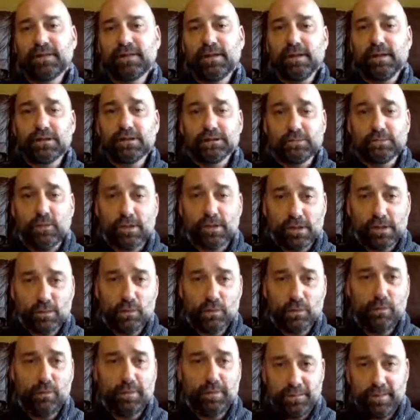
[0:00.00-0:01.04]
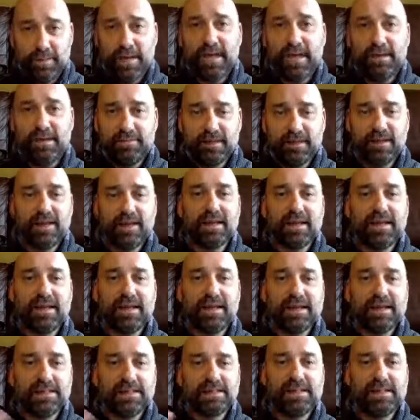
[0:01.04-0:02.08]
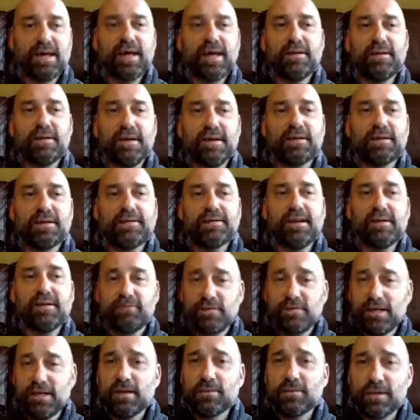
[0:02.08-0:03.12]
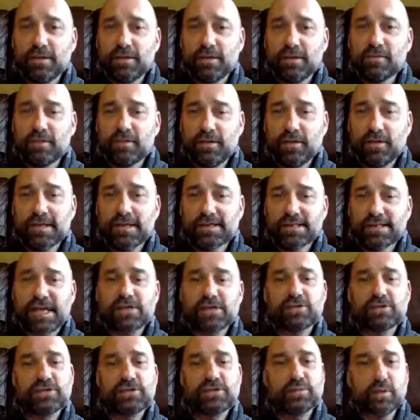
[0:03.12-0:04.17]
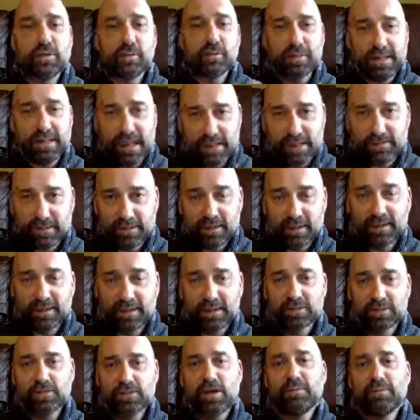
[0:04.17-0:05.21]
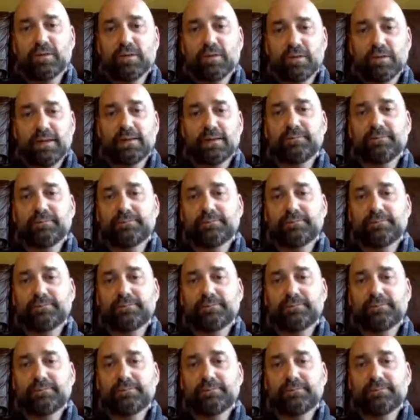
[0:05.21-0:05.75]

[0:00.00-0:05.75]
Because what you will be behaving like is, a, a, you know, but you're throwing a tantrum. You're behaving like a drama queen.